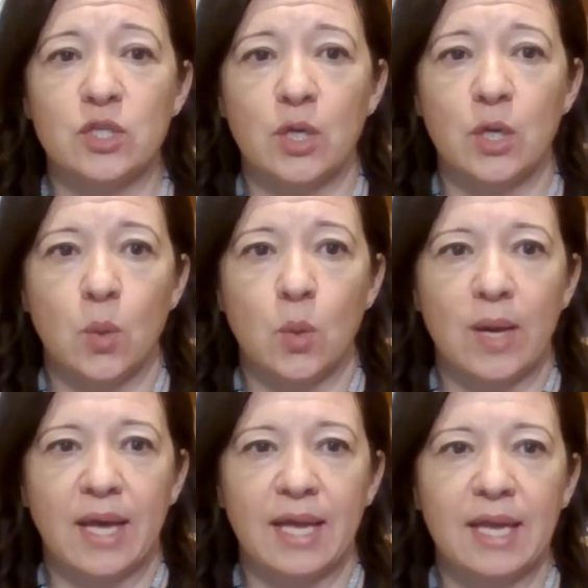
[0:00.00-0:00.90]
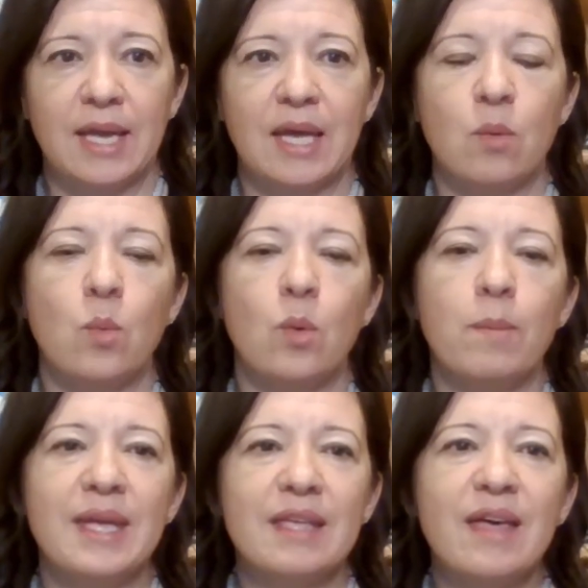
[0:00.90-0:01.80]
go away and will
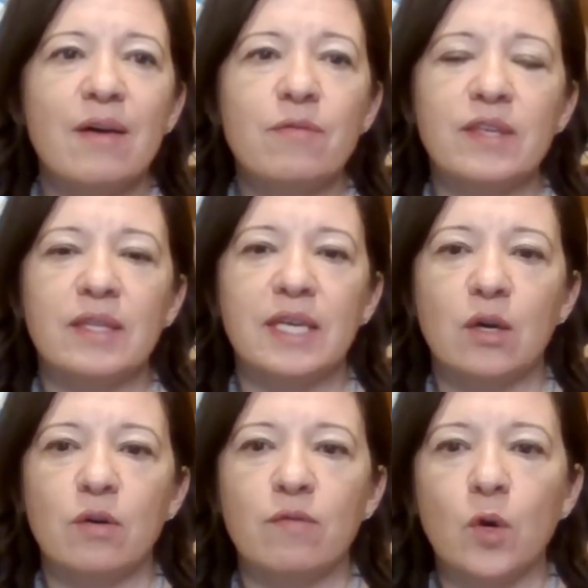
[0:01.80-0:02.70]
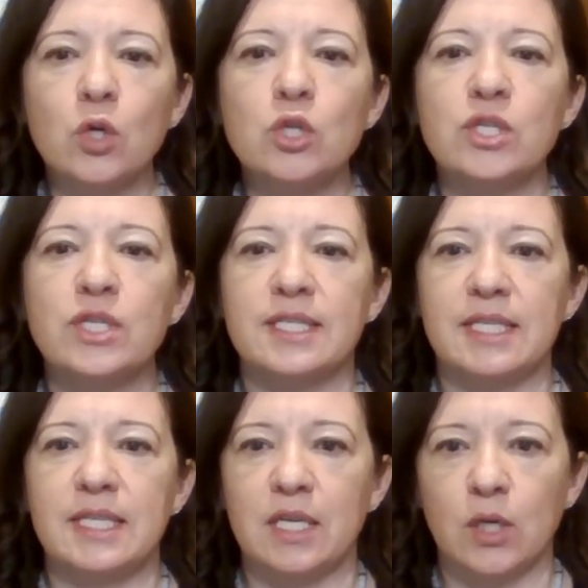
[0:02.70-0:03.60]
make that feeling of
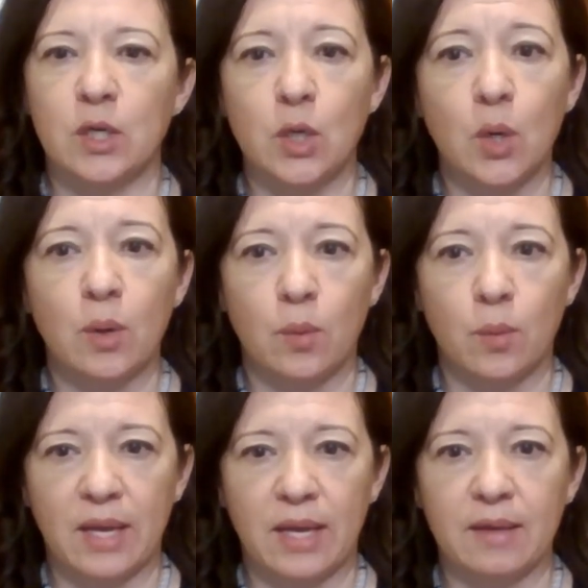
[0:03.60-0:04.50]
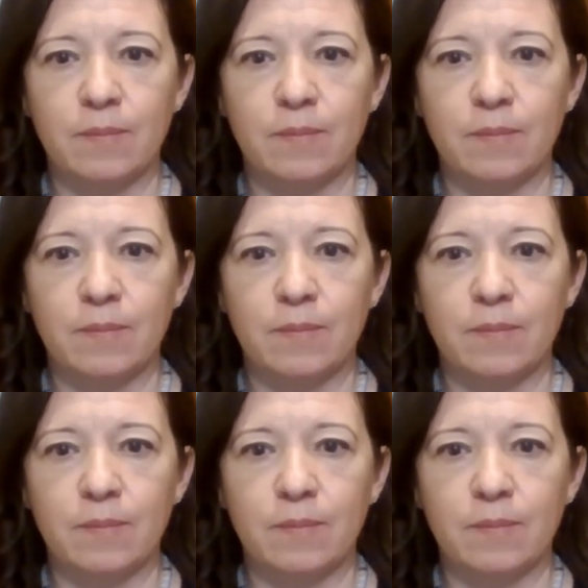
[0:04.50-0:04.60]
urgency go away.